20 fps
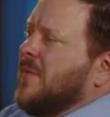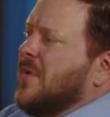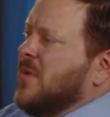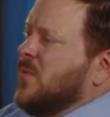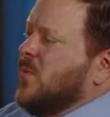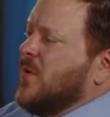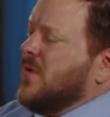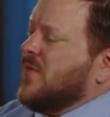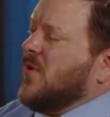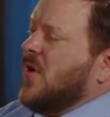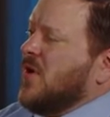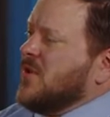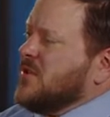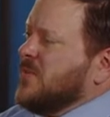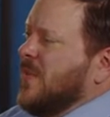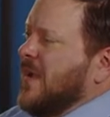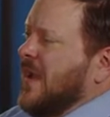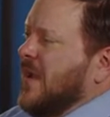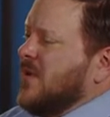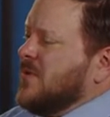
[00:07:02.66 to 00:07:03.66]
mean, we talked
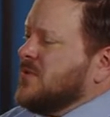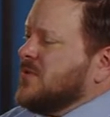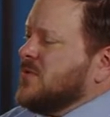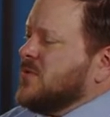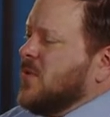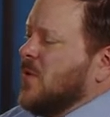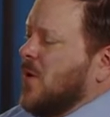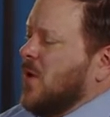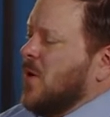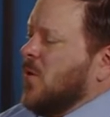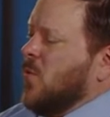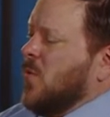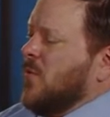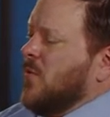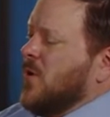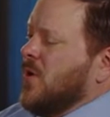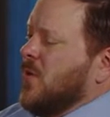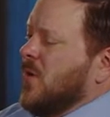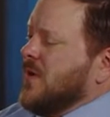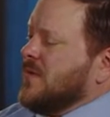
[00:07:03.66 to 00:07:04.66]
about
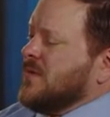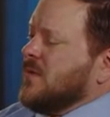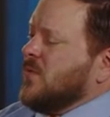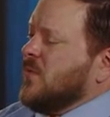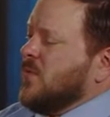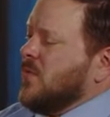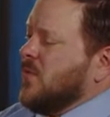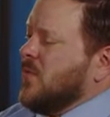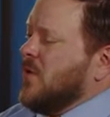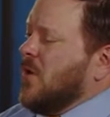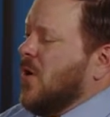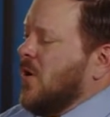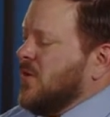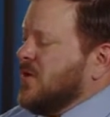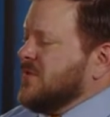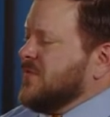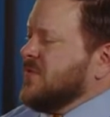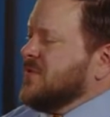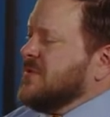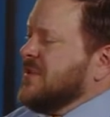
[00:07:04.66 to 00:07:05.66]
when we go out to
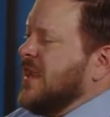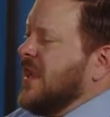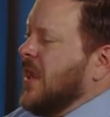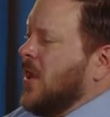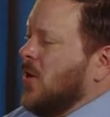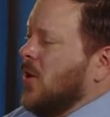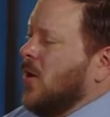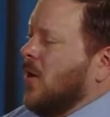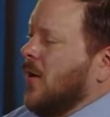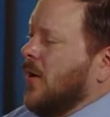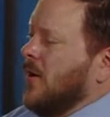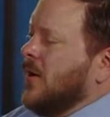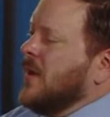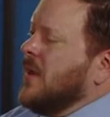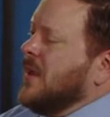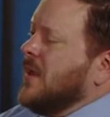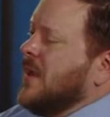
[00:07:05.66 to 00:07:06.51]
colonies for TNR.